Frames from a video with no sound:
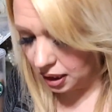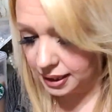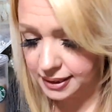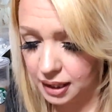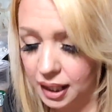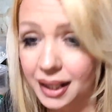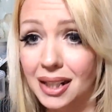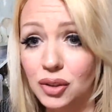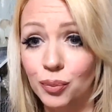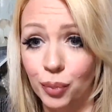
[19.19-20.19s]
is
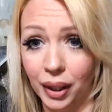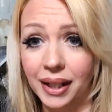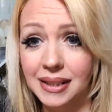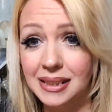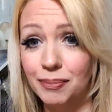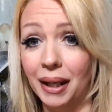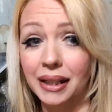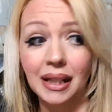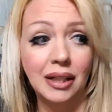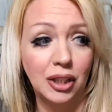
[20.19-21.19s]
like brand
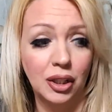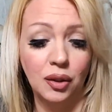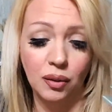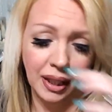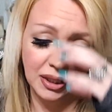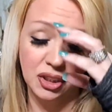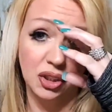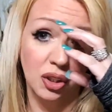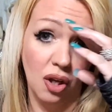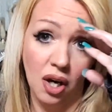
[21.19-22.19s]
spanking new, like
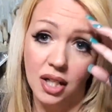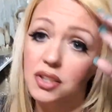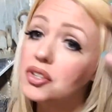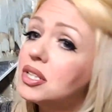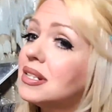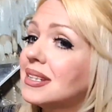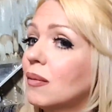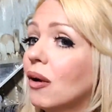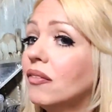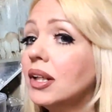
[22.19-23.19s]
just launched. And
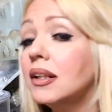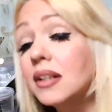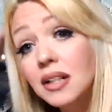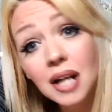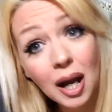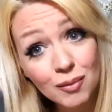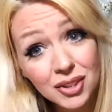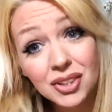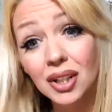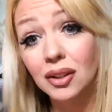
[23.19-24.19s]
some of it, I'm
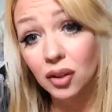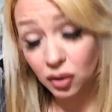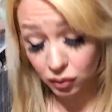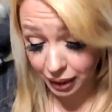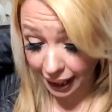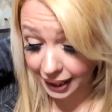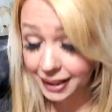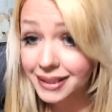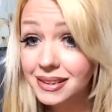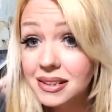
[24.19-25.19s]
just a little
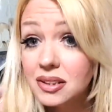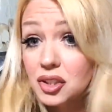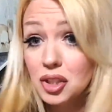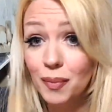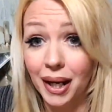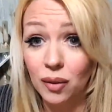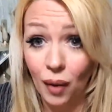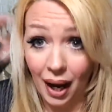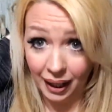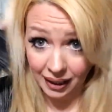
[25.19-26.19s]
late to the
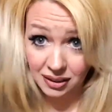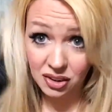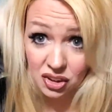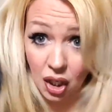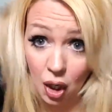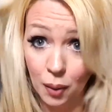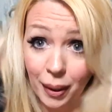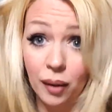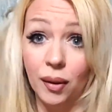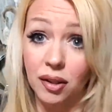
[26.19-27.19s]
bandwagon. So
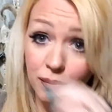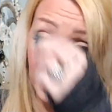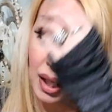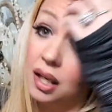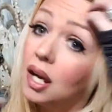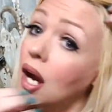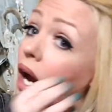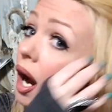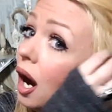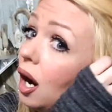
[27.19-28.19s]
bear with me.
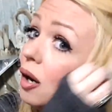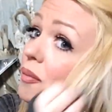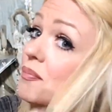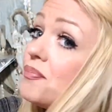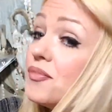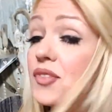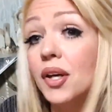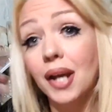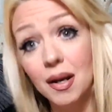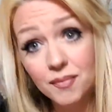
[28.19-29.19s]
Um, so
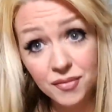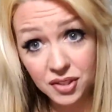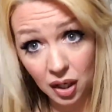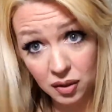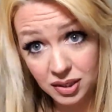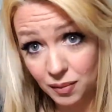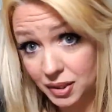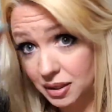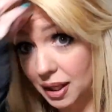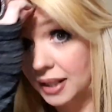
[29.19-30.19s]
yeah. So some
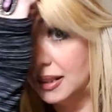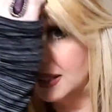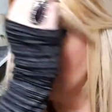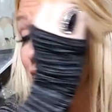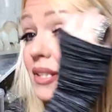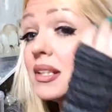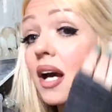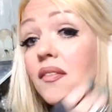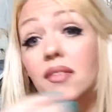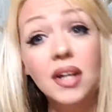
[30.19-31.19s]
of the, like I said, some of the
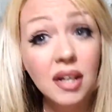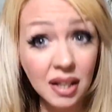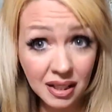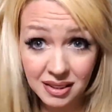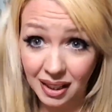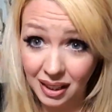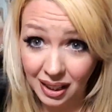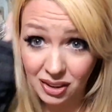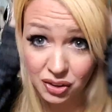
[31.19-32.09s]
stuff is like